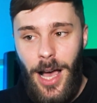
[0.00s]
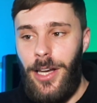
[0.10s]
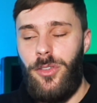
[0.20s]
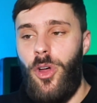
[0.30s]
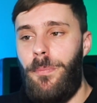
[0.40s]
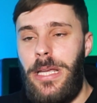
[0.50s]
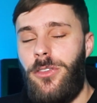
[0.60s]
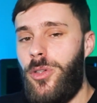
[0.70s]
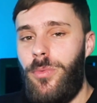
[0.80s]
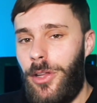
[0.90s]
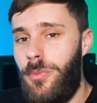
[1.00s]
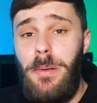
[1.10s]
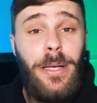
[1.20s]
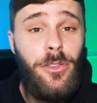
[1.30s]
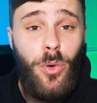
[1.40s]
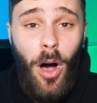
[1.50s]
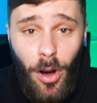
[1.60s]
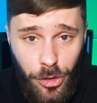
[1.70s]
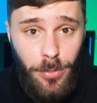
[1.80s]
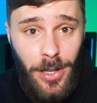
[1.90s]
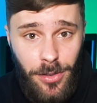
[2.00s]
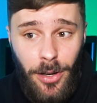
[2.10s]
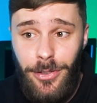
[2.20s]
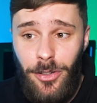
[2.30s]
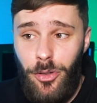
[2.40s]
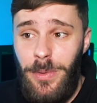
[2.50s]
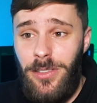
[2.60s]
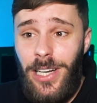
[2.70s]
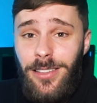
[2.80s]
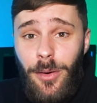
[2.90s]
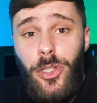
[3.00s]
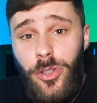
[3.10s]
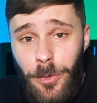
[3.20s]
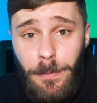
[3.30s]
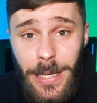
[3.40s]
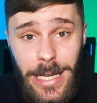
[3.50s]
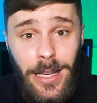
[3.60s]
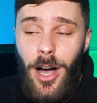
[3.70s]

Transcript: and that's not being too that's not me being too harsh on myself that's just me saying that's how it should be